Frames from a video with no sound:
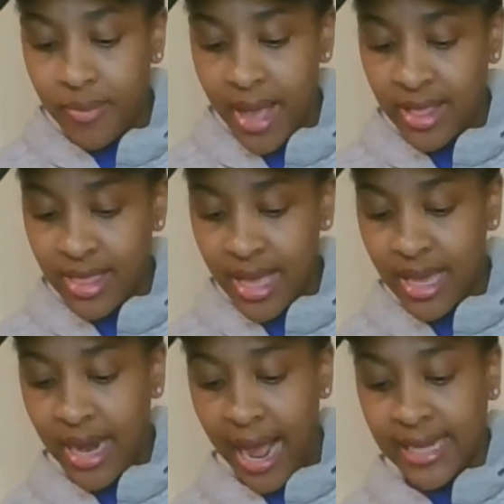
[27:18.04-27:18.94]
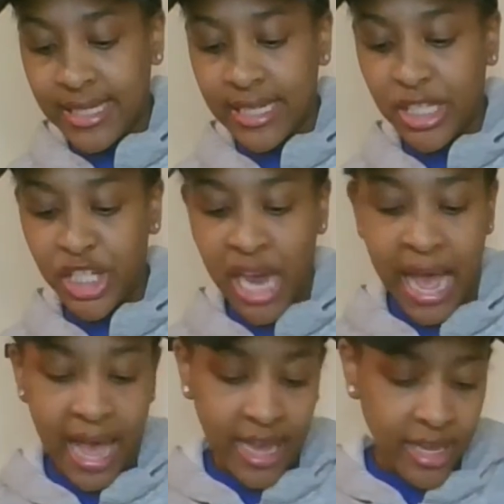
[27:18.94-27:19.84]
And then I did
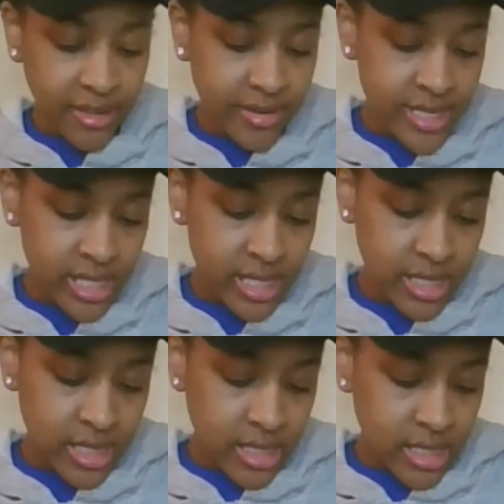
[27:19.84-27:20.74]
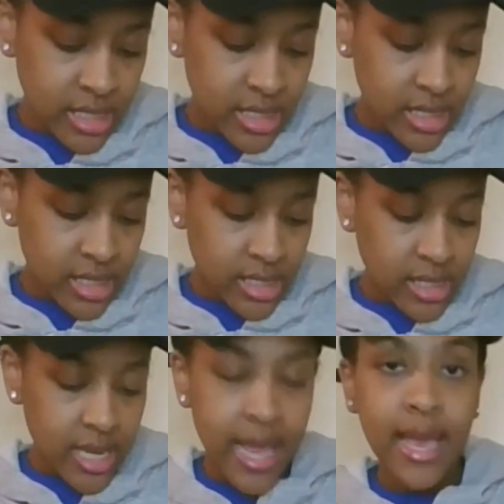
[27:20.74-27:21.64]
chives,
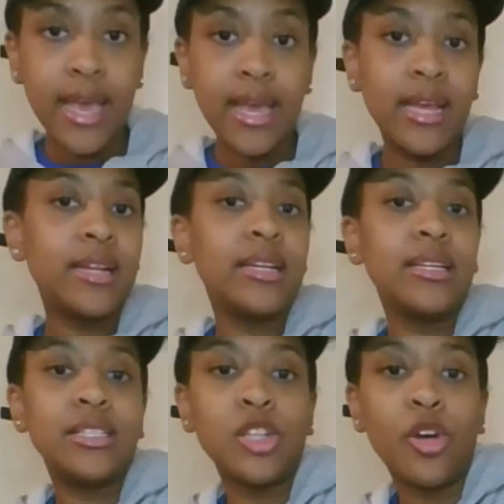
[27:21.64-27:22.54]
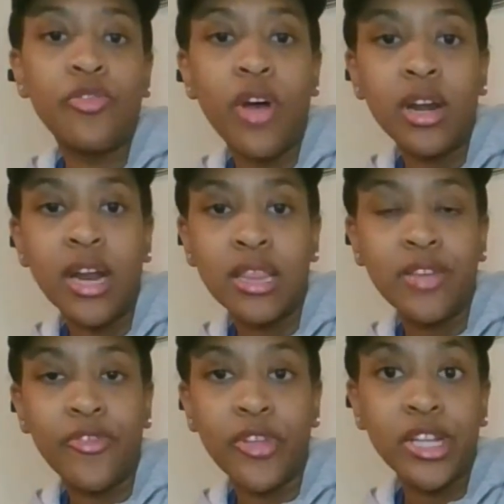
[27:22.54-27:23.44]
and so far
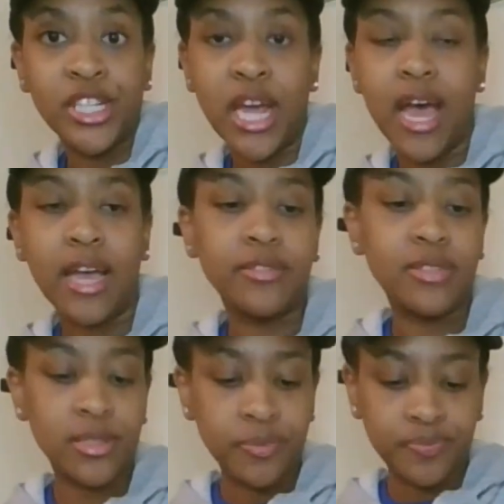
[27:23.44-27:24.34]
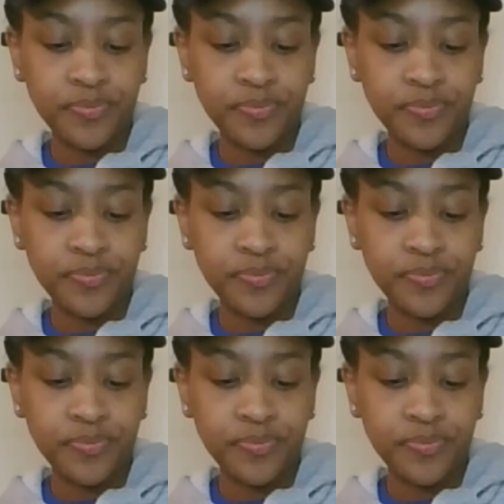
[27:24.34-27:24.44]
nothing for the chives.